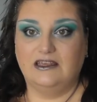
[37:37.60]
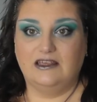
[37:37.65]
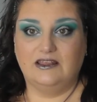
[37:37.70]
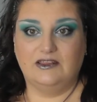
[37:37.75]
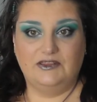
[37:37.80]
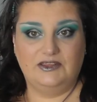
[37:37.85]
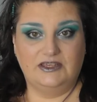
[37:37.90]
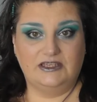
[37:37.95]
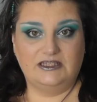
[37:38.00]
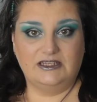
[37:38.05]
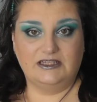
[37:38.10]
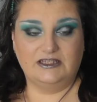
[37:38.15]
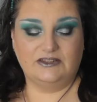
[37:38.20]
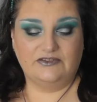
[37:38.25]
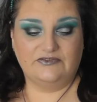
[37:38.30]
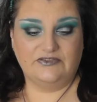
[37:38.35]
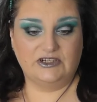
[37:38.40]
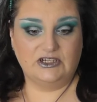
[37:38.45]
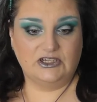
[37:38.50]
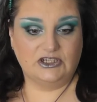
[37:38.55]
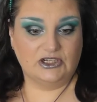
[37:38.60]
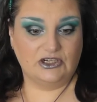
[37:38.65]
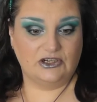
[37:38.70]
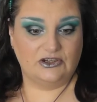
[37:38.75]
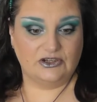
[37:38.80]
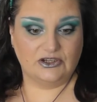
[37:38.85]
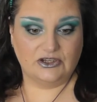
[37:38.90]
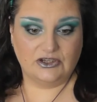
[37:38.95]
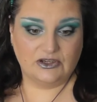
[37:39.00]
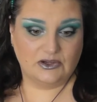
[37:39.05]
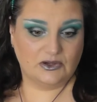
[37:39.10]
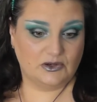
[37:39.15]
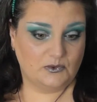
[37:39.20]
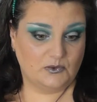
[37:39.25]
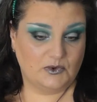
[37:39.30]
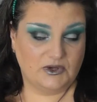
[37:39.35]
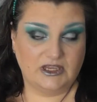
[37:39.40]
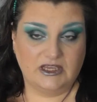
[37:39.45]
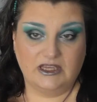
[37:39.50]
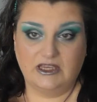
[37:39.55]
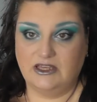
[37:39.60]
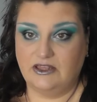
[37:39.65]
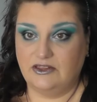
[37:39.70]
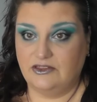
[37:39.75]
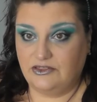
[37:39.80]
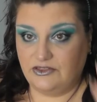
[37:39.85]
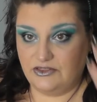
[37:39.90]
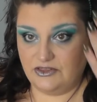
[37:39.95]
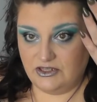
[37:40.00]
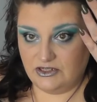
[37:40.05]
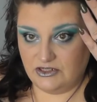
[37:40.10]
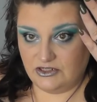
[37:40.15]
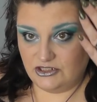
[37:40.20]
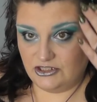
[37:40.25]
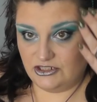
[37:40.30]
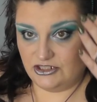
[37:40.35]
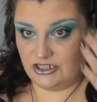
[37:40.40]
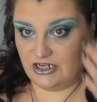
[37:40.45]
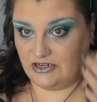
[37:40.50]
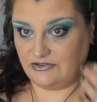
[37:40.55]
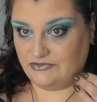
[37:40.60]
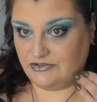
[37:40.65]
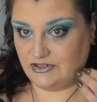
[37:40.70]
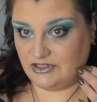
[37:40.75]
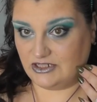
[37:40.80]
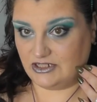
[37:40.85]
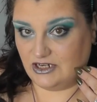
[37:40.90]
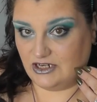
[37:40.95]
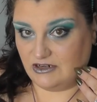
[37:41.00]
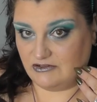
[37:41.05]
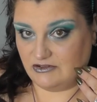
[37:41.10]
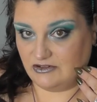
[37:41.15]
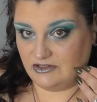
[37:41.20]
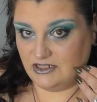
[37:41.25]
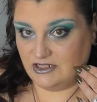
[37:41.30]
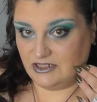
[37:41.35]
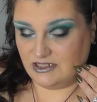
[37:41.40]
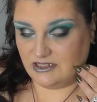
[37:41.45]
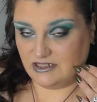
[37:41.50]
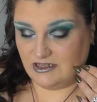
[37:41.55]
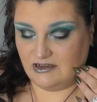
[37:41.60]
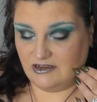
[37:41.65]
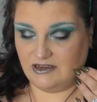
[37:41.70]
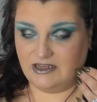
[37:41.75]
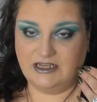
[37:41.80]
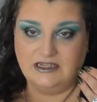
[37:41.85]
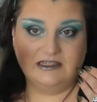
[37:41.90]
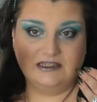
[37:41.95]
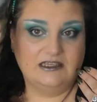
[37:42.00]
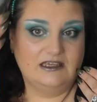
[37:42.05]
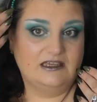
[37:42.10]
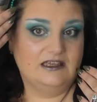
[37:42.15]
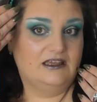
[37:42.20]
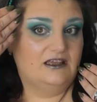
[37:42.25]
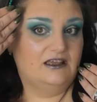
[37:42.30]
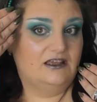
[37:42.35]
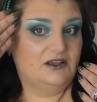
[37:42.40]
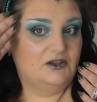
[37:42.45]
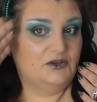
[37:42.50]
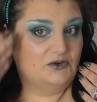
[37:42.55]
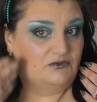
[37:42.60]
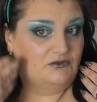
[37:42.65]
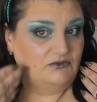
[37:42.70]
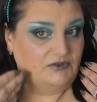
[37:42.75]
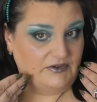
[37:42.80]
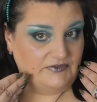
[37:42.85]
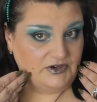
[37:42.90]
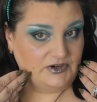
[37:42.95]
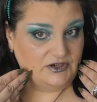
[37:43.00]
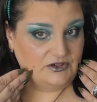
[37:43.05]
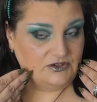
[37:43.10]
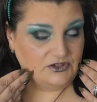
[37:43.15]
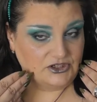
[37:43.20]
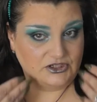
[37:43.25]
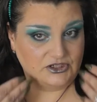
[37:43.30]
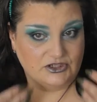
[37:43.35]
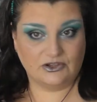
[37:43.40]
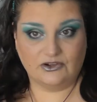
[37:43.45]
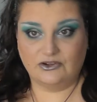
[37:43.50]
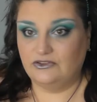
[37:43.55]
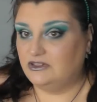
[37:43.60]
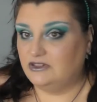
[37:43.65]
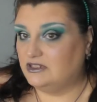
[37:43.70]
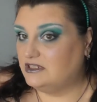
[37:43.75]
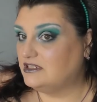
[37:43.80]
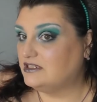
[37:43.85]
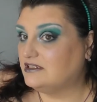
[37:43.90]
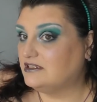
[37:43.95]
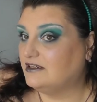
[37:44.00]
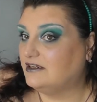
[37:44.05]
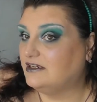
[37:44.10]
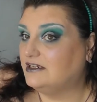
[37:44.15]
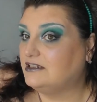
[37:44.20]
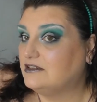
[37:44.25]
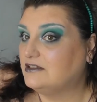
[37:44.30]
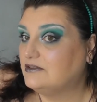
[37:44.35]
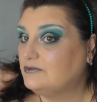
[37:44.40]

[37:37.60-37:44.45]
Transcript: this is the finished look, with Jeffree Star on this side, Revolution on this side.